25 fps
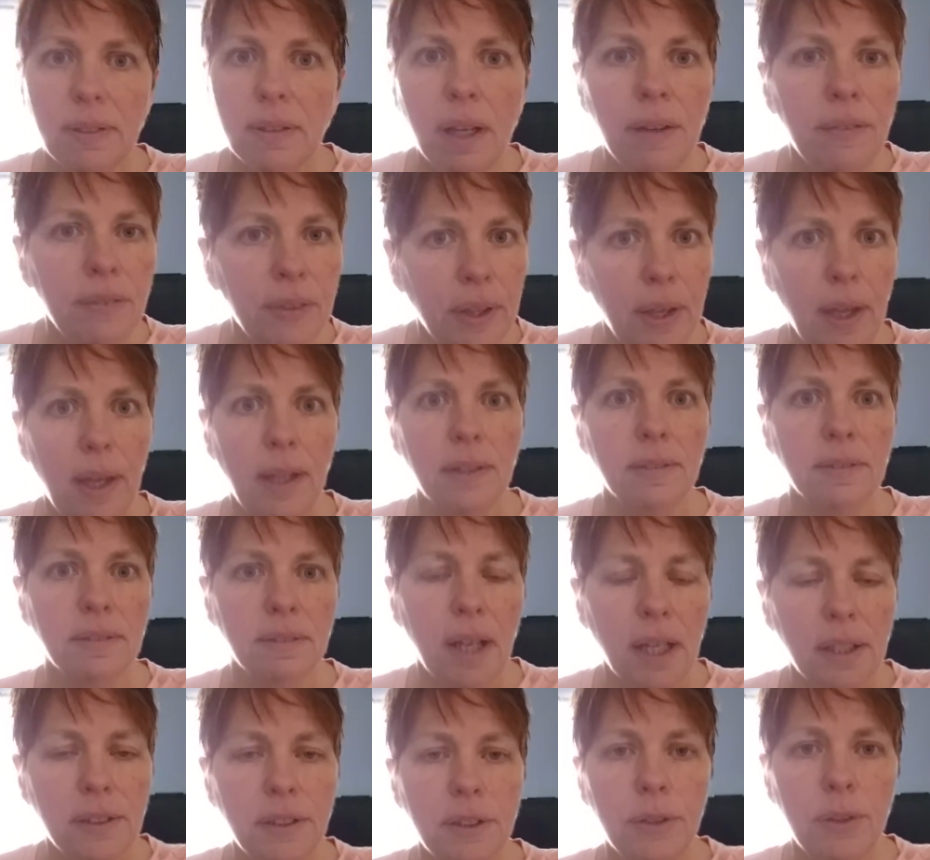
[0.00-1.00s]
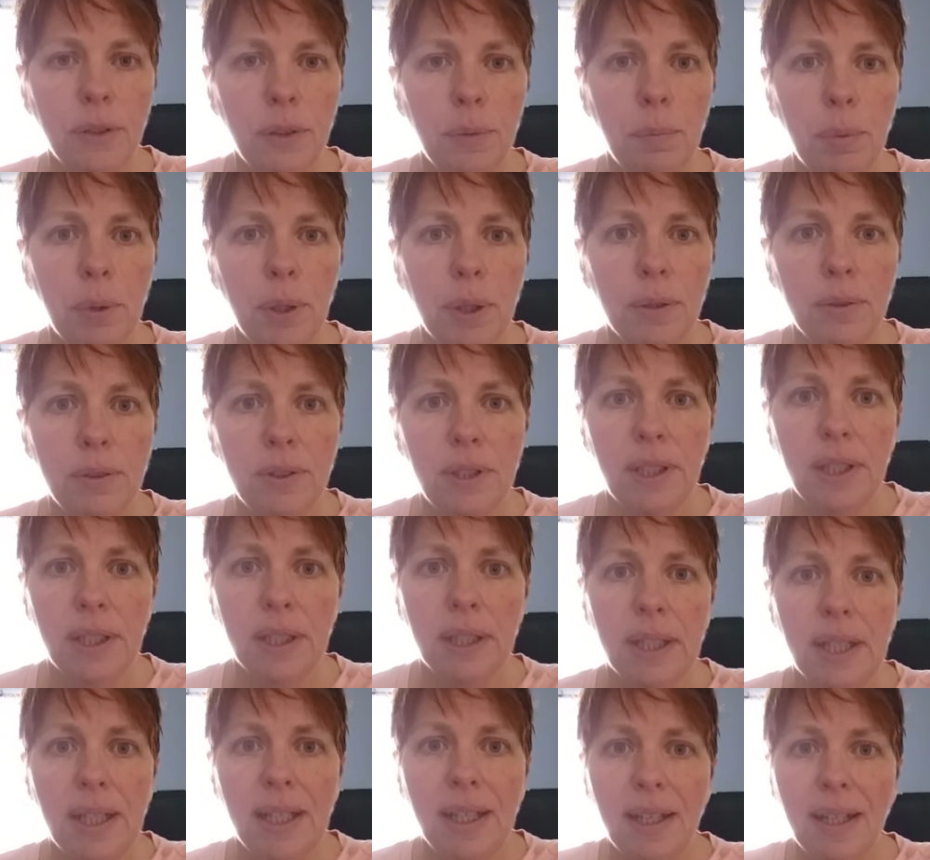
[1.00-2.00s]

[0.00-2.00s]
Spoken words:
love that. Lots of good protein.